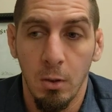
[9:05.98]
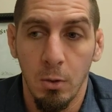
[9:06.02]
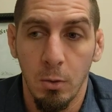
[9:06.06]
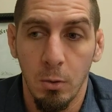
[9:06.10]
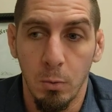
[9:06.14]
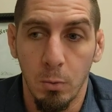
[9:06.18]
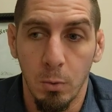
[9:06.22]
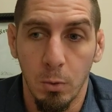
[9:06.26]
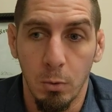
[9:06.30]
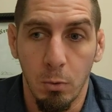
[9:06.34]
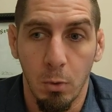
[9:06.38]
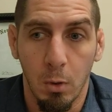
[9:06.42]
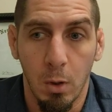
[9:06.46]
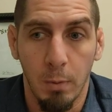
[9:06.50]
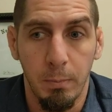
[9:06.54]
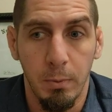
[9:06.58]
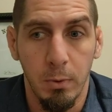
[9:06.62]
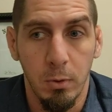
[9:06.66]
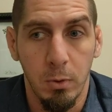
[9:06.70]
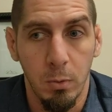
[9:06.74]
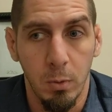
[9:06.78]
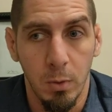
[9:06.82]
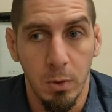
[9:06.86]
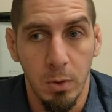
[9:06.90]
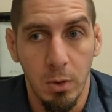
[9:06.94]
who will grow up
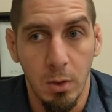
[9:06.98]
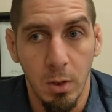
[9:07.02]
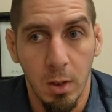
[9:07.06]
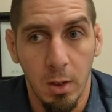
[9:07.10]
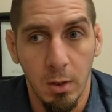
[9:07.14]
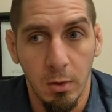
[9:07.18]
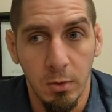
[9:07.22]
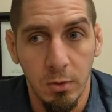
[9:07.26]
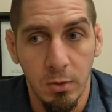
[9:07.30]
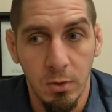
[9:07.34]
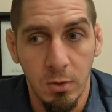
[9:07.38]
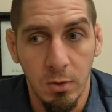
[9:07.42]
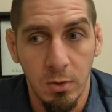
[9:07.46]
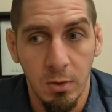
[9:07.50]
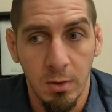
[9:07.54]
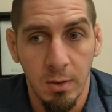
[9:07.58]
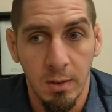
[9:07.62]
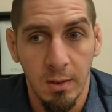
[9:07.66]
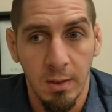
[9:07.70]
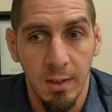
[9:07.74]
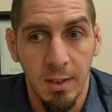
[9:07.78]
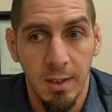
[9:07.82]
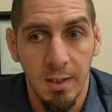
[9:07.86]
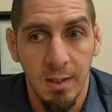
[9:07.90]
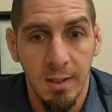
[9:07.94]
into adults
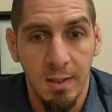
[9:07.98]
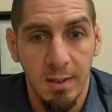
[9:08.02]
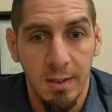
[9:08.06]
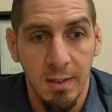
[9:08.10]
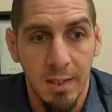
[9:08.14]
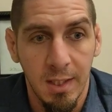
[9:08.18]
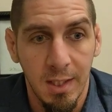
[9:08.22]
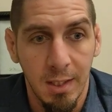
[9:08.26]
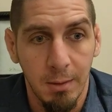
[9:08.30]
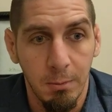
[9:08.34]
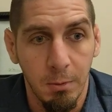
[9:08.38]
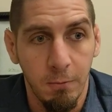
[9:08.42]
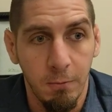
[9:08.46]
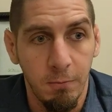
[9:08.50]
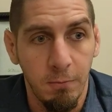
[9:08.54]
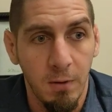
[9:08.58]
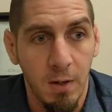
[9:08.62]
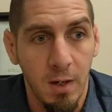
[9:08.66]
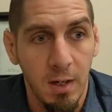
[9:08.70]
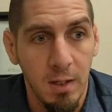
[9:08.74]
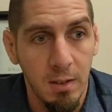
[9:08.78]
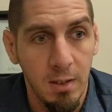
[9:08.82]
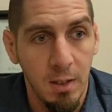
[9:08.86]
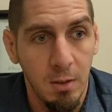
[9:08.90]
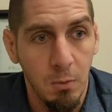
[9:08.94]
that will
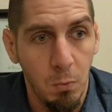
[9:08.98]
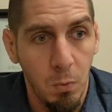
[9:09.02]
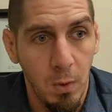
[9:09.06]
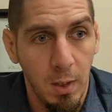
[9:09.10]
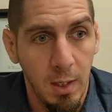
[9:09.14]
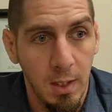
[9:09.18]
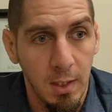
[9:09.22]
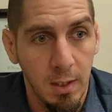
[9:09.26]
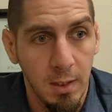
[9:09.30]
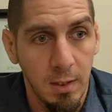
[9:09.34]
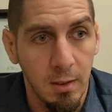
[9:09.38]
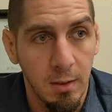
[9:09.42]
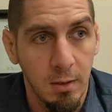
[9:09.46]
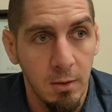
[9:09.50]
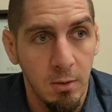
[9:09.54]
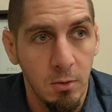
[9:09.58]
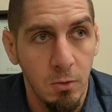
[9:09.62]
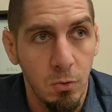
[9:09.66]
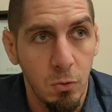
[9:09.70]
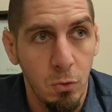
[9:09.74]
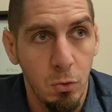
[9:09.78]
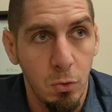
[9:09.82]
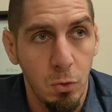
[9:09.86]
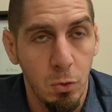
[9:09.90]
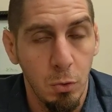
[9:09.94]
find a way
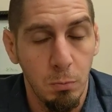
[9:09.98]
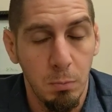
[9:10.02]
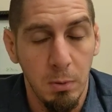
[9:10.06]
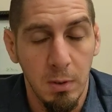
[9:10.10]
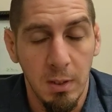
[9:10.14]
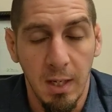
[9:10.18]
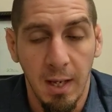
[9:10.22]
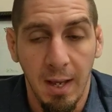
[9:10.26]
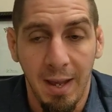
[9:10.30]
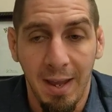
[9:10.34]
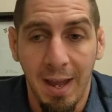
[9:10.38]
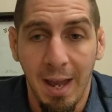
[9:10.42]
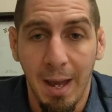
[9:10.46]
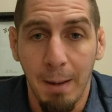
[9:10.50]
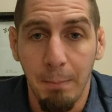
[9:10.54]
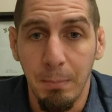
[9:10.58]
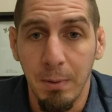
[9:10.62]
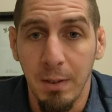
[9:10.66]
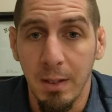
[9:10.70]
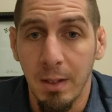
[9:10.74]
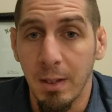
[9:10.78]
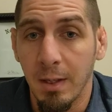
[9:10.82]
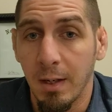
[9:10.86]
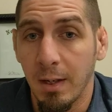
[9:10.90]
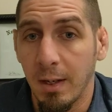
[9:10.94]
to be
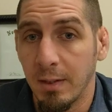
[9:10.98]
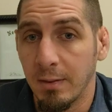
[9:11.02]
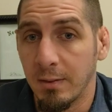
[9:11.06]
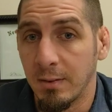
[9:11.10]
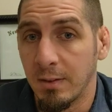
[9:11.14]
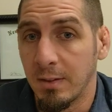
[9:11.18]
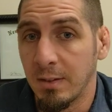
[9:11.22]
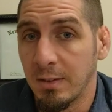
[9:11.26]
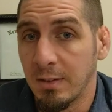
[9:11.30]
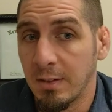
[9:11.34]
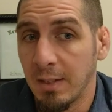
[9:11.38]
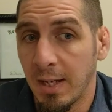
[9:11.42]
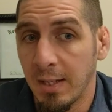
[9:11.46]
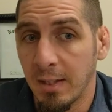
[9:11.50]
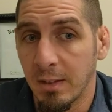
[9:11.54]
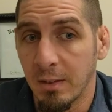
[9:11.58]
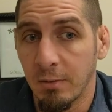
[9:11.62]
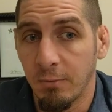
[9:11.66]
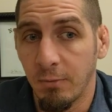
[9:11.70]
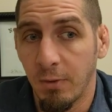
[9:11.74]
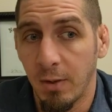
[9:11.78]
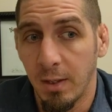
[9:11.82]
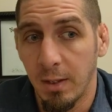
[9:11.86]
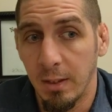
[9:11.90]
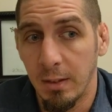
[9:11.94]
happy and
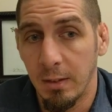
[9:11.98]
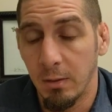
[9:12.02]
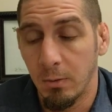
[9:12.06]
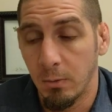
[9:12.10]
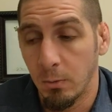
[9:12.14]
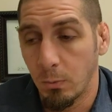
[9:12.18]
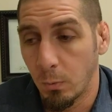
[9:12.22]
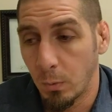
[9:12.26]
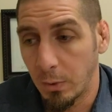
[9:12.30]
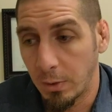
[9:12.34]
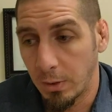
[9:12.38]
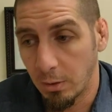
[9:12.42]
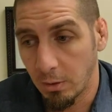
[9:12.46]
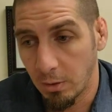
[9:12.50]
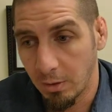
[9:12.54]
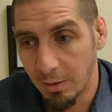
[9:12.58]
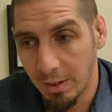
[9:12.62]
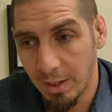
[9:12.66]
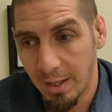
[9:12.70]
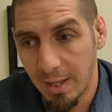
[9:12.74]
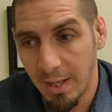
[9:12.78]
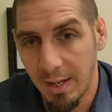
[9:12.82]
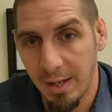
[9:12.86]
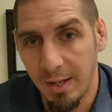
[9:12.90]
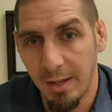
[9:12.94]
satisfied with their
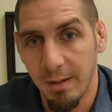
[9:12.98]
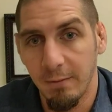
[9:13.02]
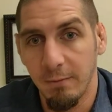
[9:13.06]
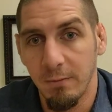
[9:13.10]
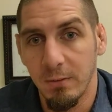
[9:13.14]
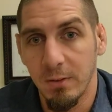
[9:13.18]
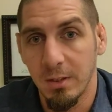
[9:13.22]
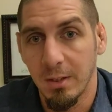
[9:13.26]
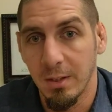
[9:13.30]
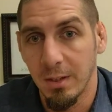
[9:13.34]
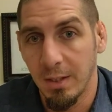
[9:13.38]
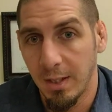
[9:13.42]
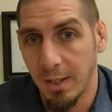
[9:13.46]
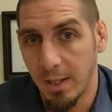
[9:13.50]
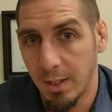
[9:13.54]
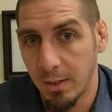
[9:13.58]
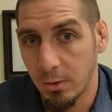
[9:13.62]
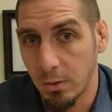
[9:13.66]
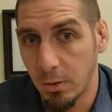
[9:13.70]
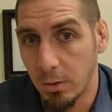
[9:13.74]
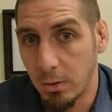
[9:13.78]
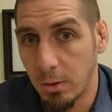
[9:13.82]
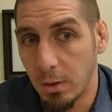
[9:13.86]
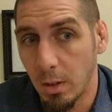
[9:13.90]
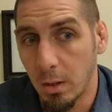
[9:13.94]
lives
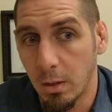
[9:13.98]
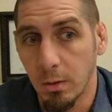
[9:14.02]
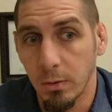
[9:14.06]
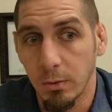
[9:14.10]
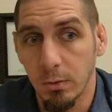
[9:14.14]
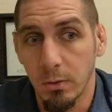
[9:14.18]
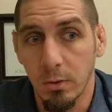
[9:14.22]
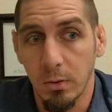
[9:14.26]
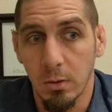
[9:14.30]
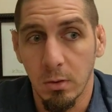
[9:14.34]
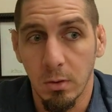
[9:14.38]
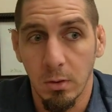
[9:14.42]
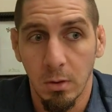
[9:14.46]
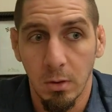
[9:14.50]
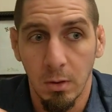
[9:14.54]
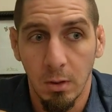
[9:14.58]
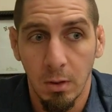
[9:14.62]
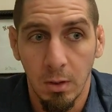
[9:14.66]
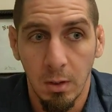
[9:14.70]
as adults.